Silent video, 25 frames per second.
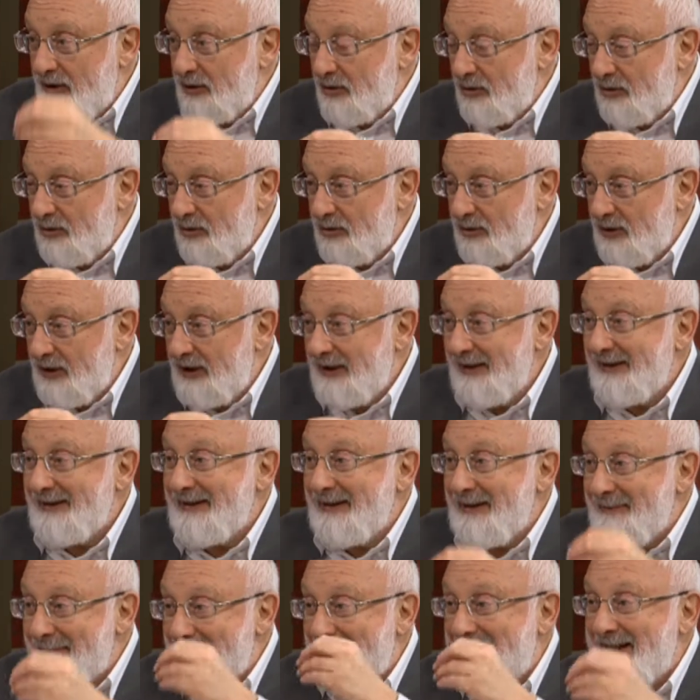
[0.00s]
there is a
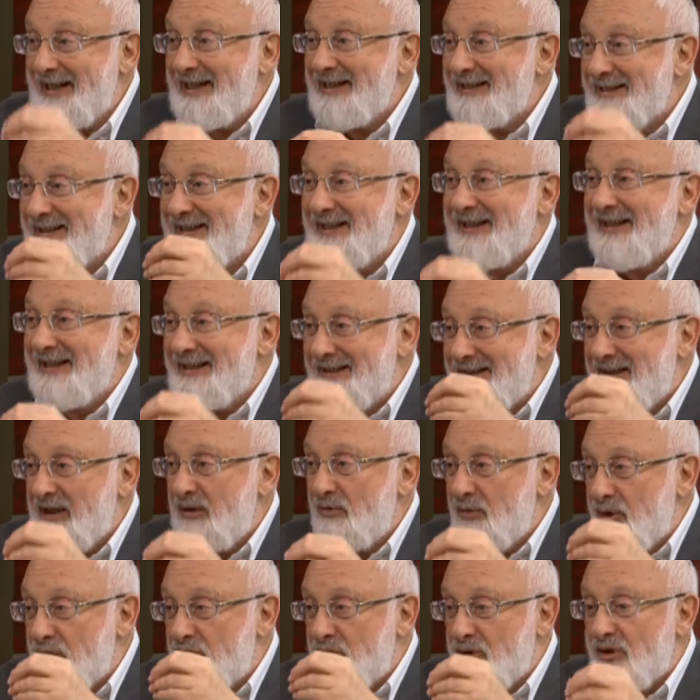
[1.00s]
possibility
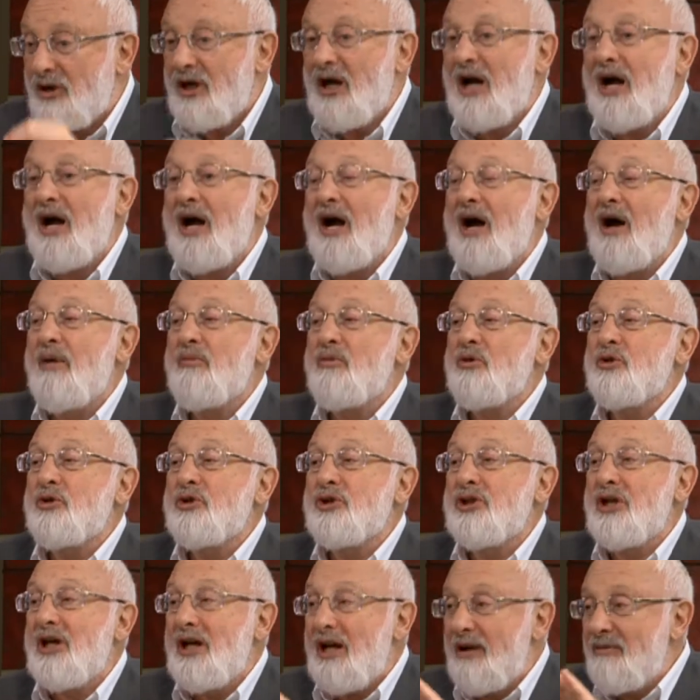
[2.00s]
that both of us will
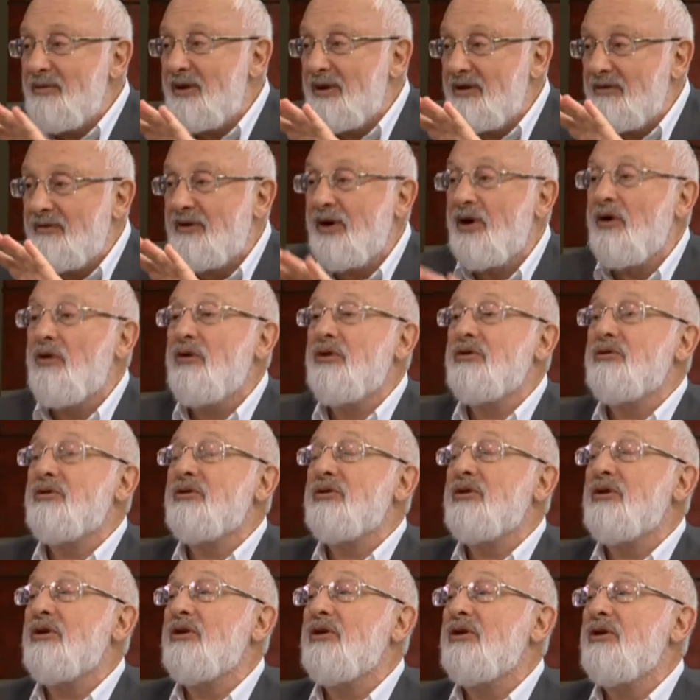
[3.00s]
fill each other in
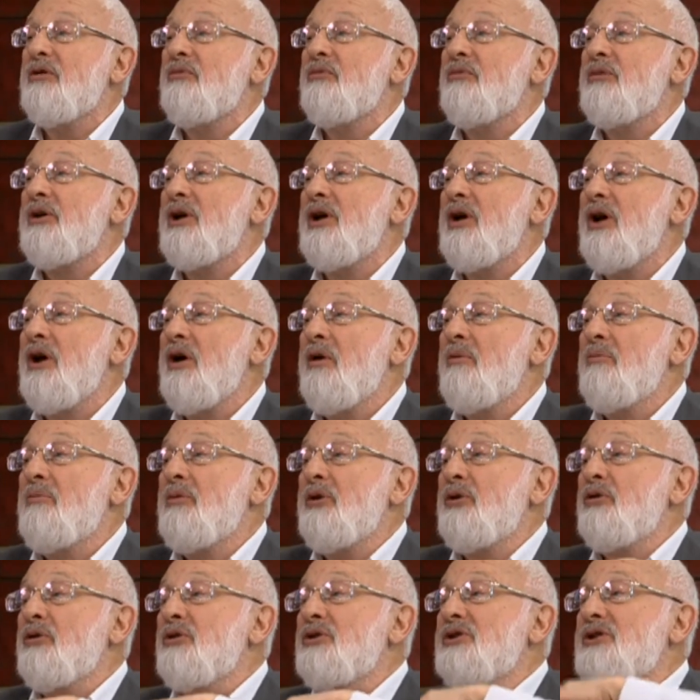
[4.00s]
a complete
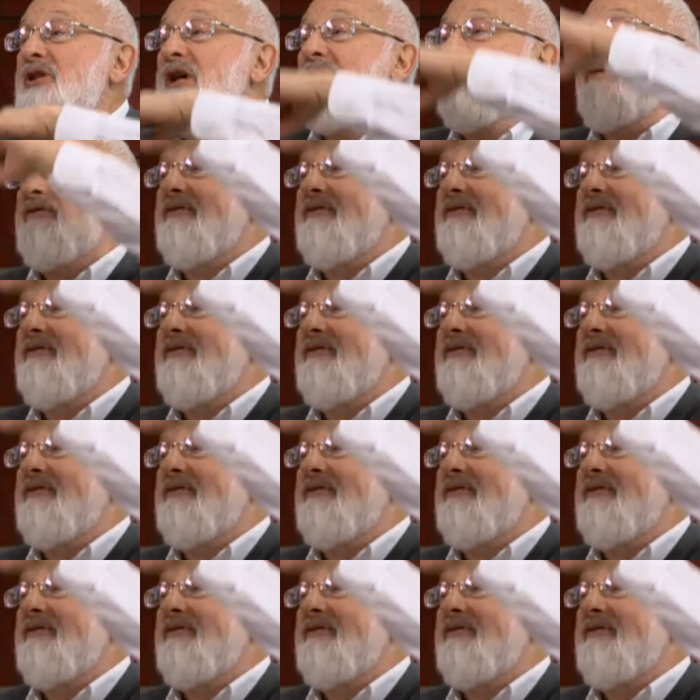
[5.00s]
way,